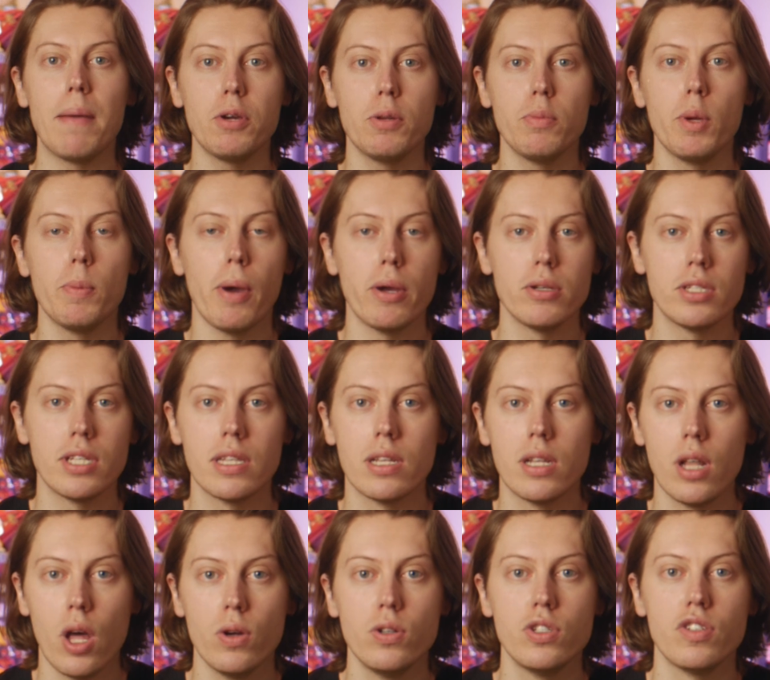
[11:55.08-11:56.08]
to be posting
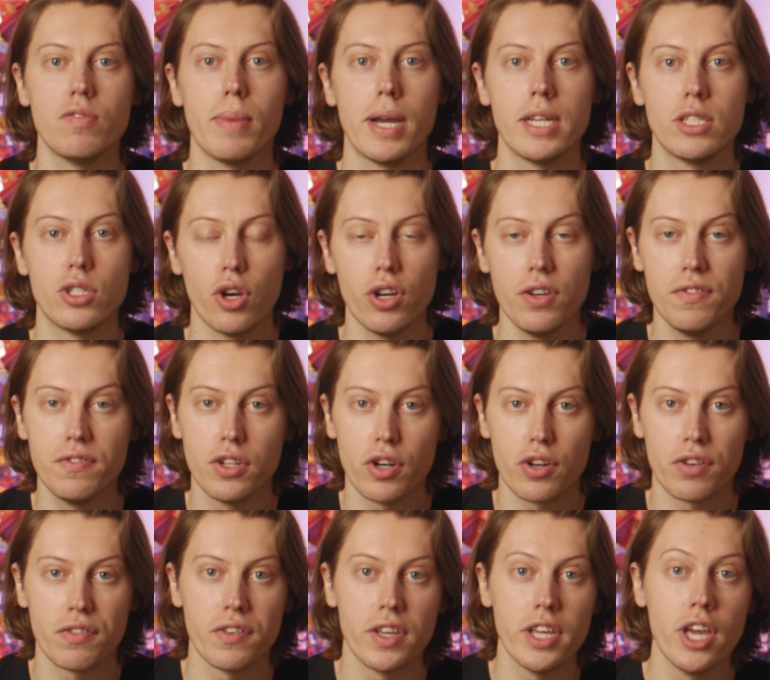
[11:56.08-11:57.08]
loads of my toy
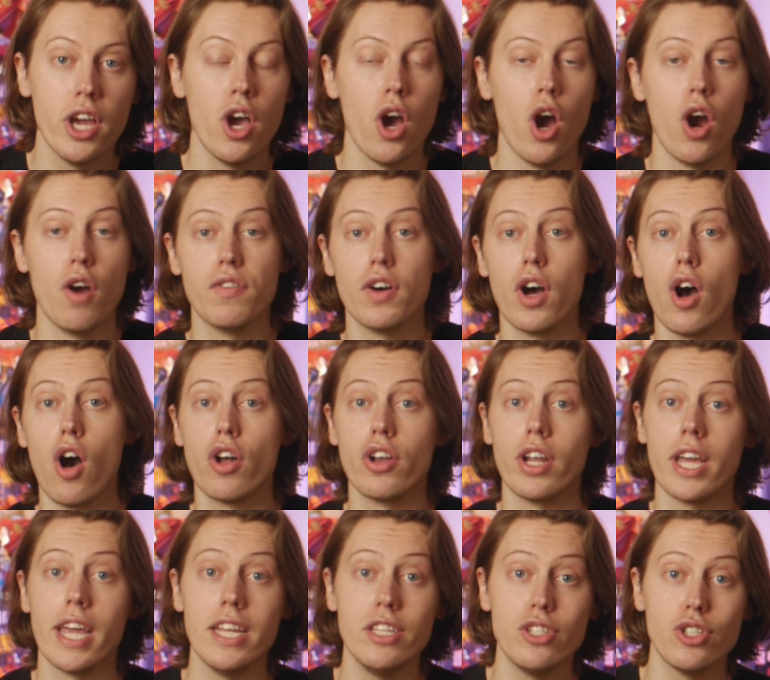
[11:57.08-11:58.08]
photography over
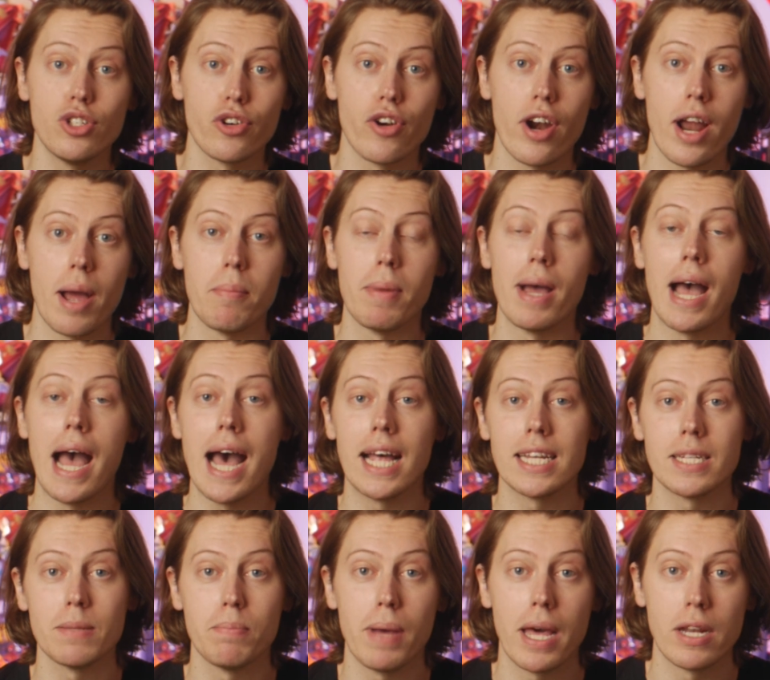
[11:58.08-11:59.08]
on Instagram
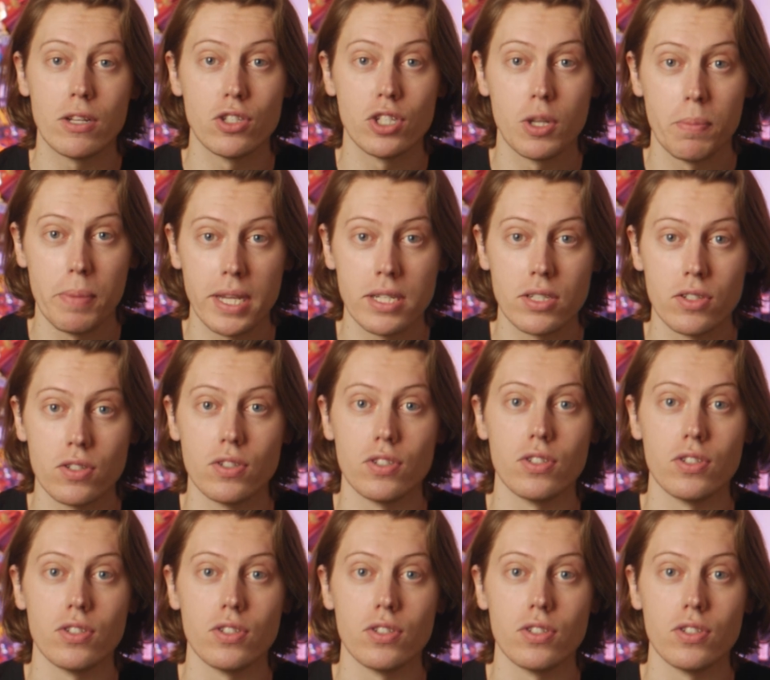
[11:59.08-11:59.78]
at Panels to Pixels.